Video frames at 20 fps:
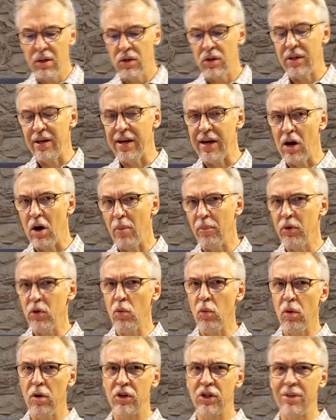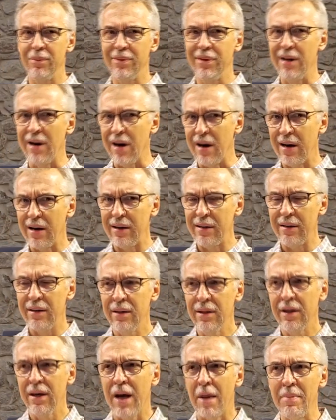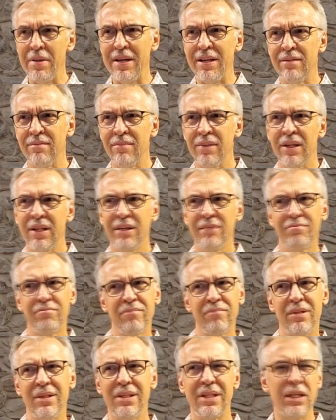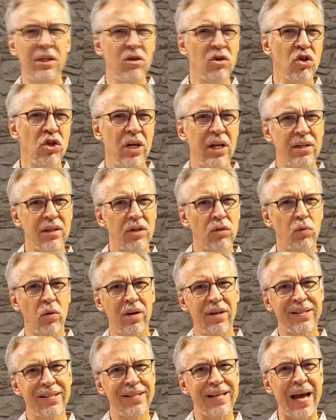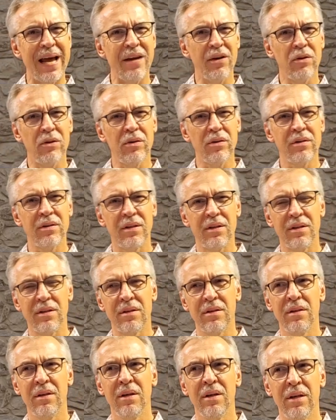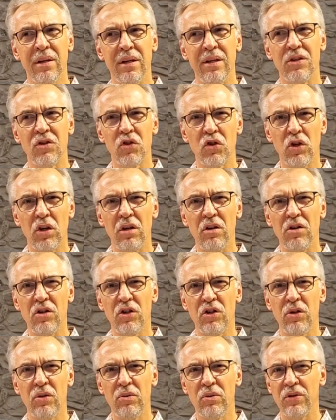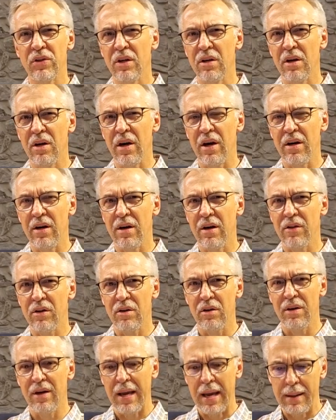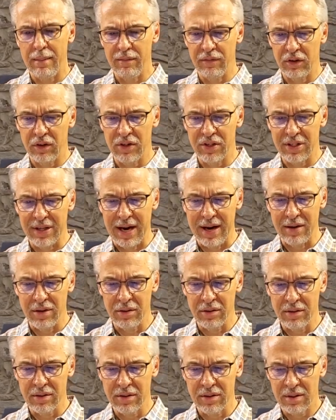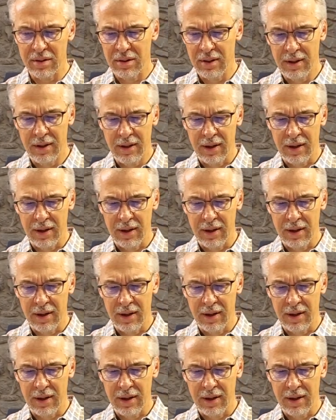Do they help you worship God? I mean, didn't Jesus wear sandals? Is is church shoes an, another name for sandals?